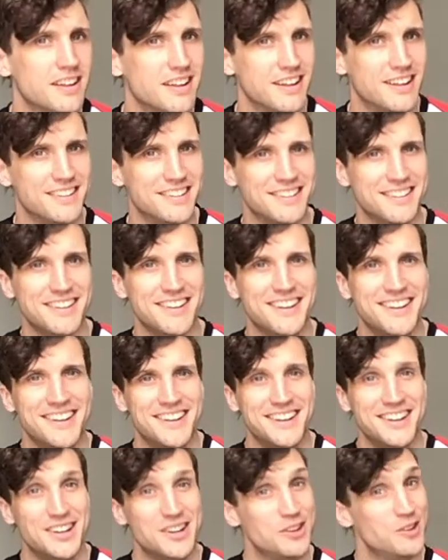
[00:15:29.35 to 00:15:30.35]
and
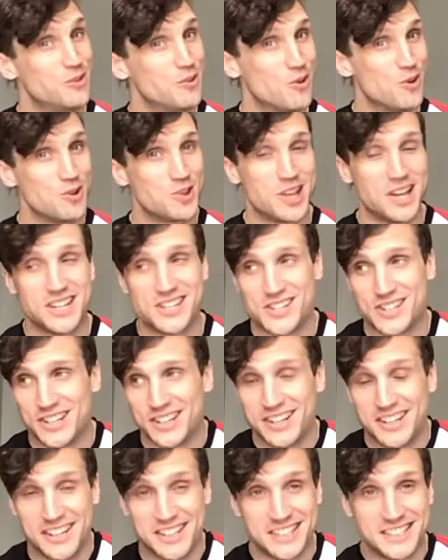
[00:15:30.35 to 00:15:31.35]
growth engine,
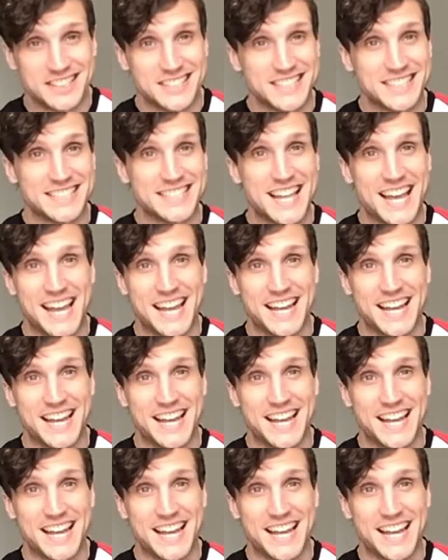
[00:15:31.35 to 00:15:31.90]
guys, it's